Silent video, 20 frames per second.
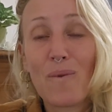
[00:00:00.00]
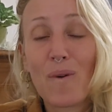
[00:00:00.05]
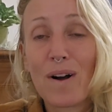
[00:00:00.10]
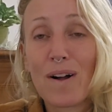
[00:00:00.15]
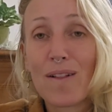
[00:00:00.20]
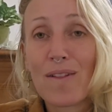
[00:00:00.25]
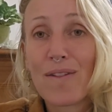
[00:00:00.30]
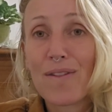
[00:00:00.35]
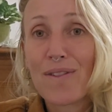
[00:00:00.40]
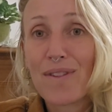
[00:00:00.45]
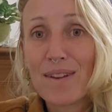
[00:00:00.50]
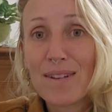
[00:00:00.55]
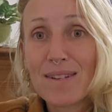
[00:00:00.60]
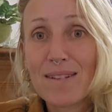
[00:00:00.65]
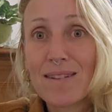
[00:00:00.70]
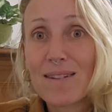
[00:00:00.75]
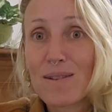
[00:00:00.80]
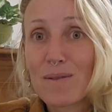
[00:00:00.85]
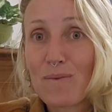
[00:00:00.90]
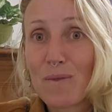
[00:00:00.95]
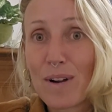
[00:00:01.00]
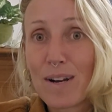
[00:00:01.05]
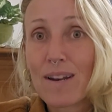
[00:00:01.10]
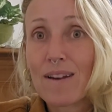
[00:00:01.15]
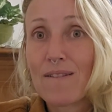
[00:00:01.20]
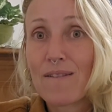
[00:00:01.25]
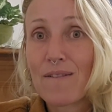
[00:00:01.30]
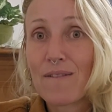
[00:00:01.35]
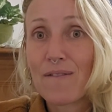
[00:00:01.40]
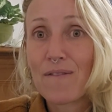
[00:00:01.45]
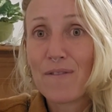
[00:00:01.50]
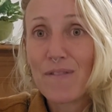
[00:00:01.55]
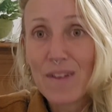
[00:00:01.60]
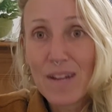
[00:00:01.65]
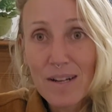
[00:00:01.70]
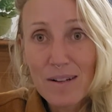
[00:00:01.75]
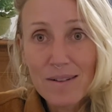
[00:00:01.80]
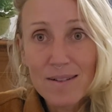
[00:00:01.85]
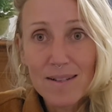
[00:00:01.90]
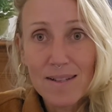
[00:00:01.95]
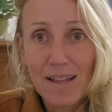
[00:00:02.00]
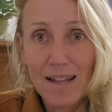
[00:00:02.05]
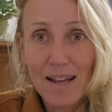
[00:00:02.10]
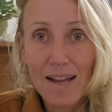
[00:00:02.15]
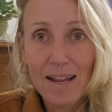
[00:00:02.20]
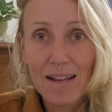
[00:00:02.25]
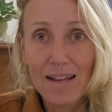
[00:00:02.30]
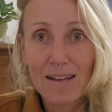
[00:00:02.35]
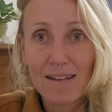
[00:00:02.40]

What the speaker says: Well, this is what it feels like,